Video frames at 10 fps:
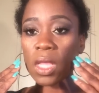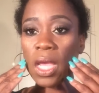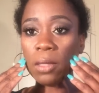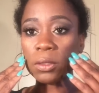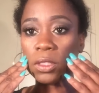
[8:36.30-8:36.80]

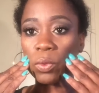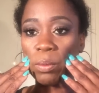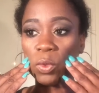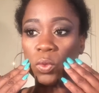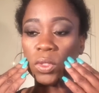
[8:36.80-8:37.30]
helps to
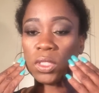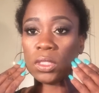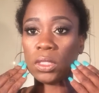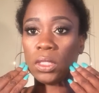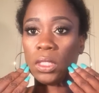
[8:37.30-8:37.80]
remove
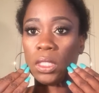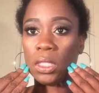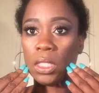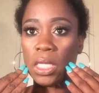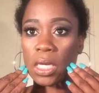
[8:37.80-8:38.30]

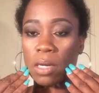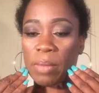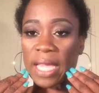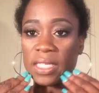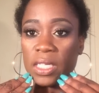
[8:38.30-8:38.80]
the
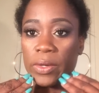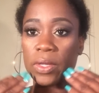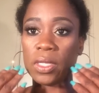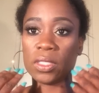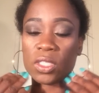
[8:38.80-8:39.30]

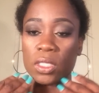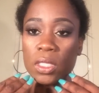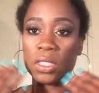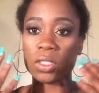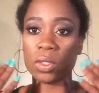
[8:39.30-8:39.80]
bacteria, and
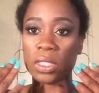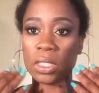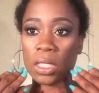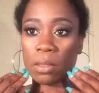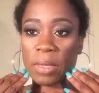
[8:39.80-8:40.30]
so
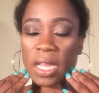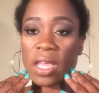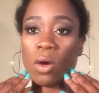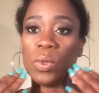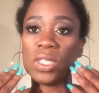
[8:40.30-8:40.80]
that it'll
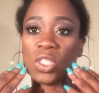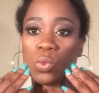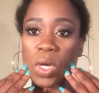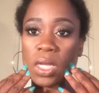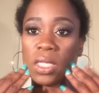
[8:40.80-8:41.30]
help with the
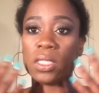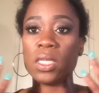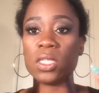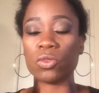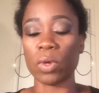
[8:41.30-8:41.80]
swelling,
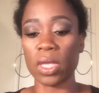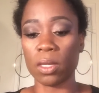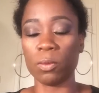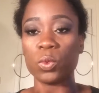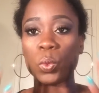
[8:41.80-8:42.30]
so it
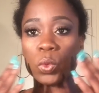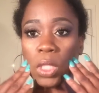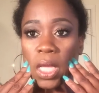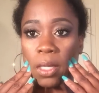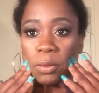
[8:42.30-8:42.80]

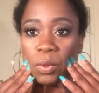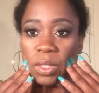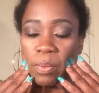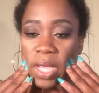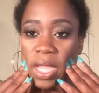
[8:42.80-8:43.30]
helps
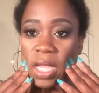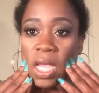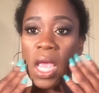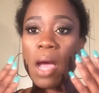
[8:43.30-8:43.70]
with the pain.